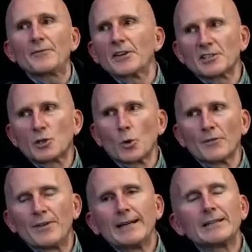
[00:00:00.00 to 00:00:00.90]
to
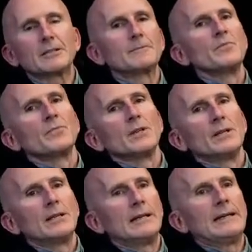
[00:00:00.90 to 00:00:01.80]
Corvette
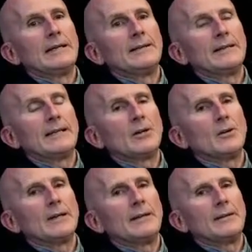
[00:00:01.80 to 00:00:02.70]
uh, you know,
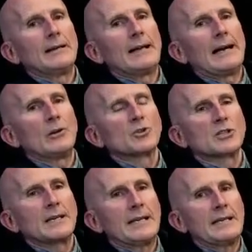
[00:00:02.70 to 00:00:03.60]
i a, I'll
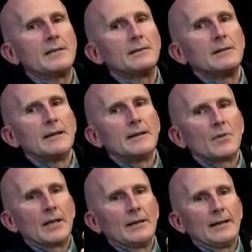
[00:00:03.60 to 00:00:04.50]
say uh,
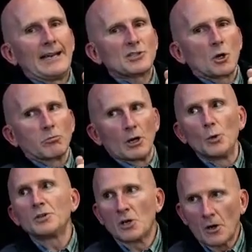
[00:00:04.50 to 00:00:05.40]
as a
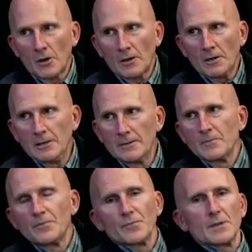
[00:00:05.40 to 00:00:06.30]
road car,
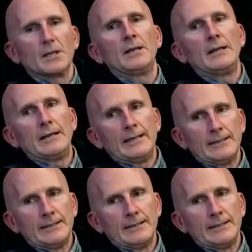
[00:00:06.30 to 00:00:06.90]
uh,